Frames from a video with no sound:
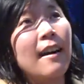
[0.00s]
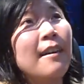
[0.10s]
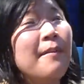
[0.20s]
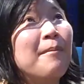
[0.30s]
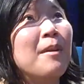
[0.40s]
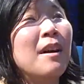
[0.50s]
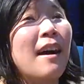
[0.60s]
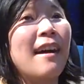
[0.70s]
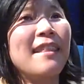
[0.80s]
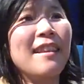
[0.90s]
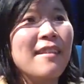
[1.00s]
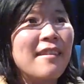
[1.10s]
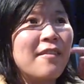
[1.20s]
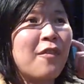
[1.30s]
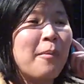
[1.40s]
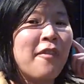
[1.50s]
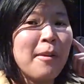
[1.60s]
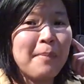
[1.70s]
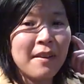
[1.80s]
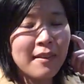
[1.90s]
I think from a
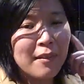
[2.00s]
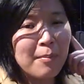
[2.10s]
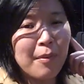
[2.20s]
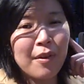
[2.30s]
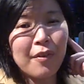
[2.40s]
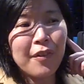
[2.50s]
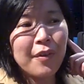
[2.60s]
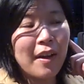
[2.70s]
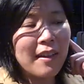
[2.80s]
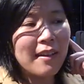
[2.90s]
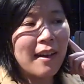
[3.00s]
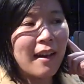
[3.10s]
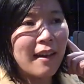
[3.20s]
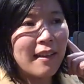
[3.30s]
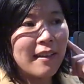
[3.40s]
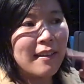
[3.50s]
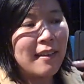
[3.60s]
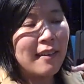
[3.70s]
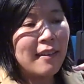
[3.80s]
very personal point of view, I